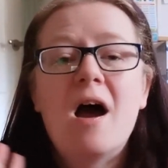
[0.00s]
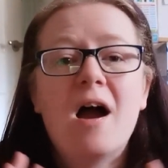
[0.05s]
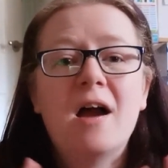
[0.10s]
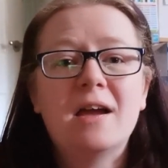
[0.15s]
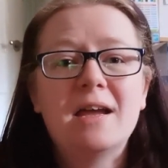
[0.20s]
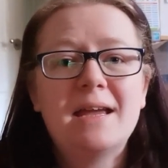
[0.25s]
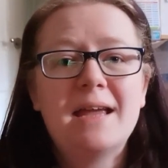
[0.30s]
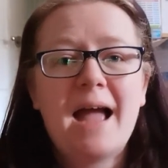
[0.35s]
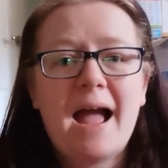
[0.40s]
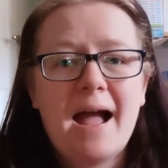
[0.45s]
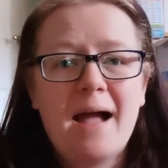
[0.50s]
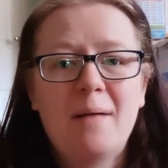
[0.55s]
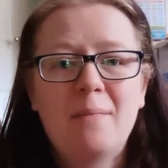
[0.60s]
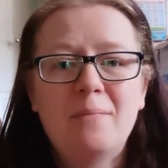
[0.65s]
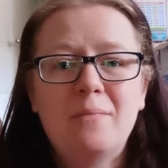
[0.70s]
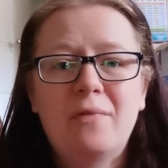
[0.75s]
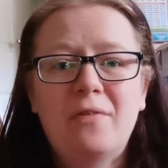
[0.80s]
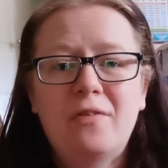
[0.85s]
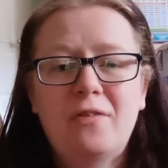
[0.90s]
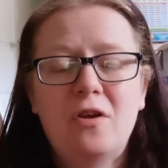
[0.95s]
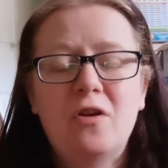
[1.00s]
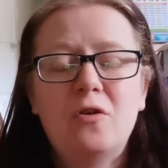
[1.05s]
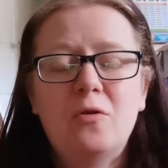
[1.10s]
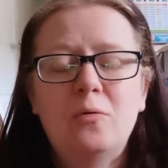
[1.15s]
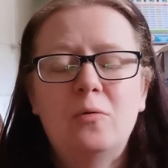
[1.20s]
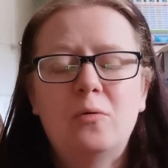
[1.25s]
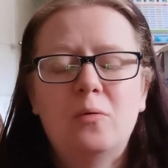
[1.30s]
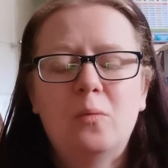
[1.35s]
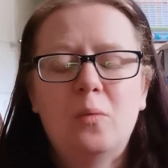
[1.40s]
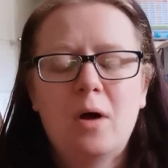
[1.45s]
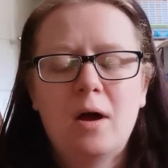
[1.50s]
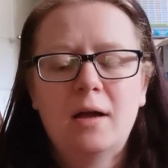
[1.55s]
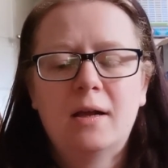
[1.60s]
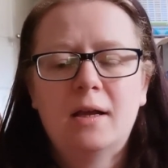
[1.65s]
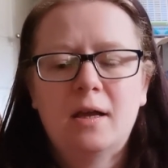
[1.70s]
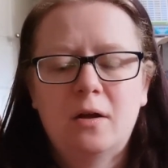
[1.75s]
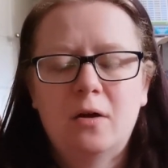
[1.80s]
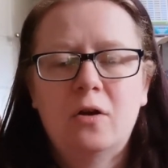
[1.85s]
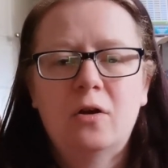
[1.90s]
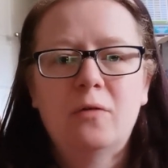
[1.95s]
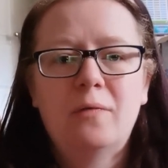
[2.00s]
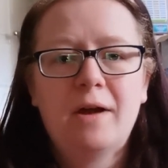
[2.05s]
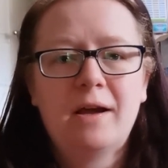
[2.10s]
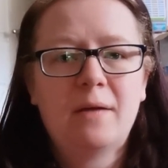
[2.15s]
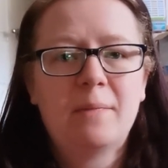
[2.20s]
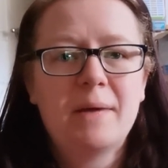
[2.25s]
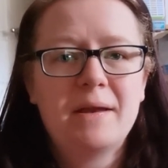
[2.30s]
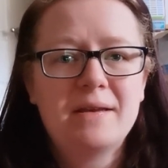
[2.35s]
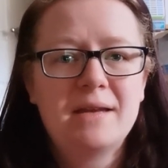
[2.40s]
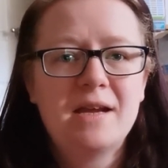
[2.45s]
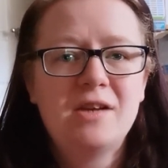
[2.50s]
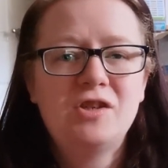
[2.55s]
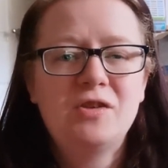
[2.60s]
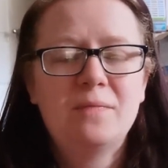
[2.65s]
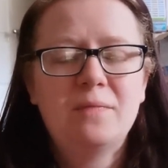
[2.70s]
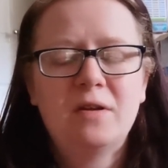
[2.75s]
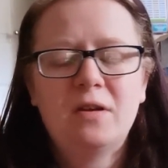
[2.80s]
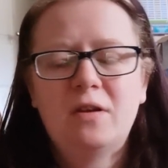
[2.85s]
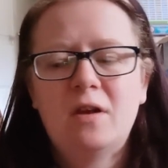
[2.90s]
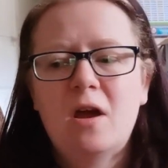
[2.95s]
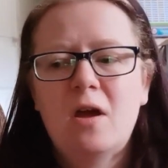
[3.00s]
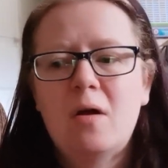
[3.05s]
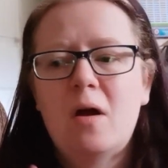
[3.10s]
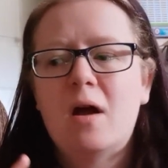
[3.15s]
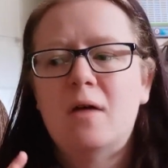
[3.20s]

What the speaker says: I am still working on a recommendation video.